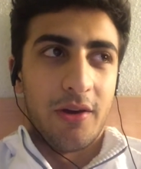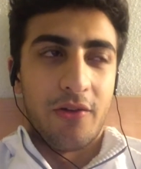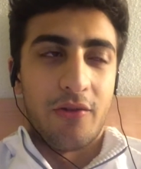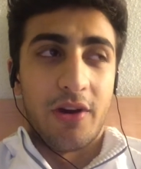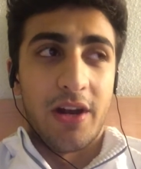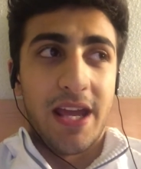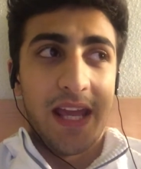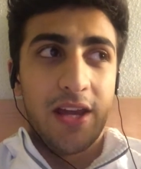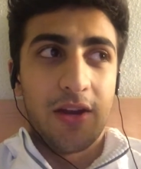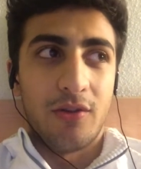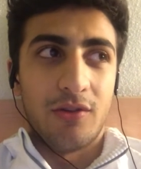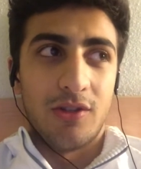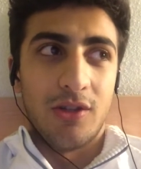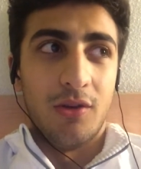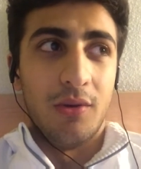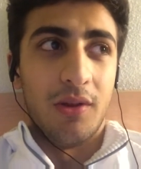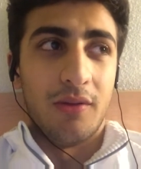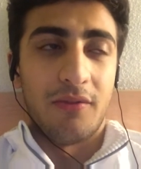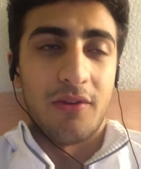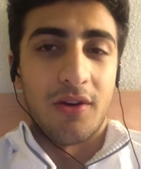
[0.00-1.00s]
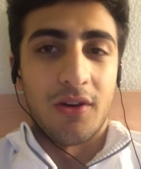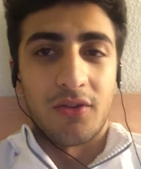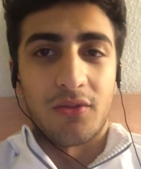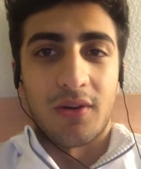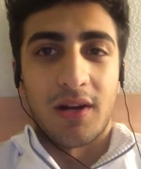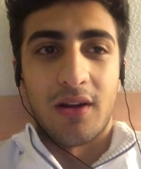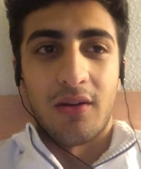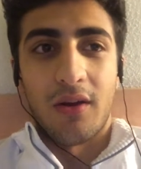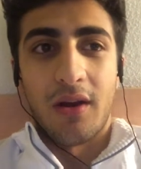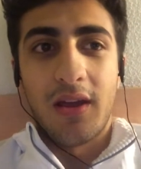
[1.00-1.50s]
I'd run 802 in the first
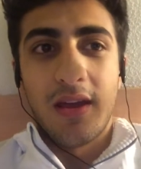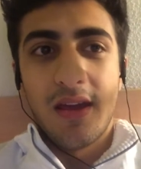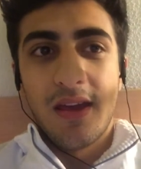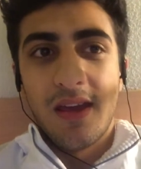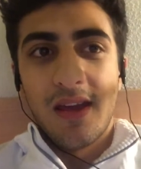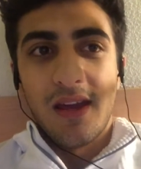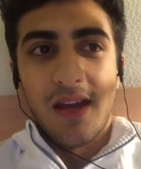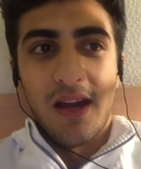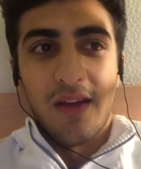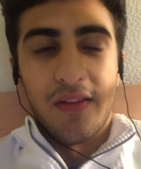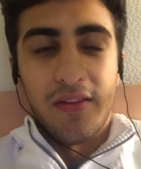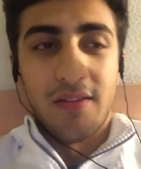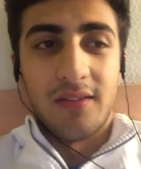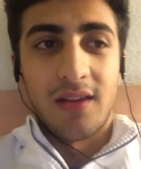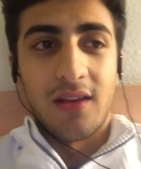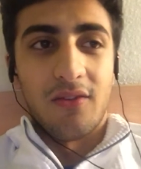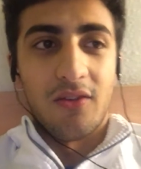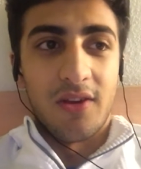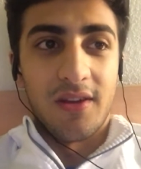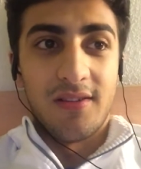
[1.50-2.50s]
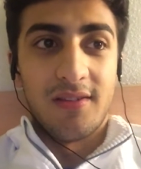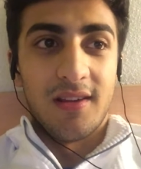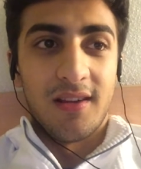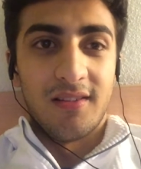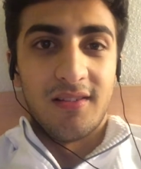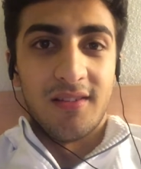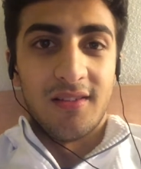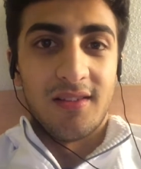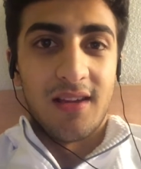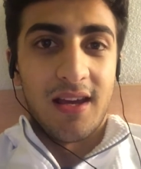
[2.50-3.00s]
round and then
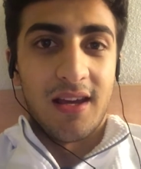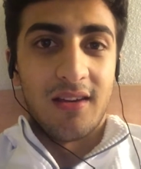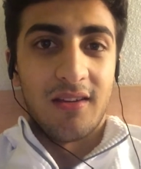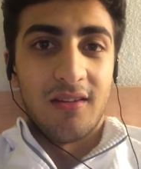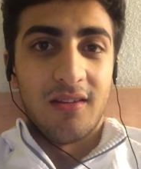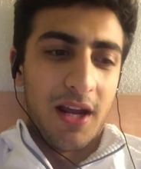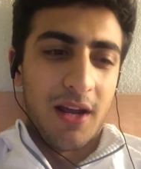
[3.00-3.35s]
796 in the second.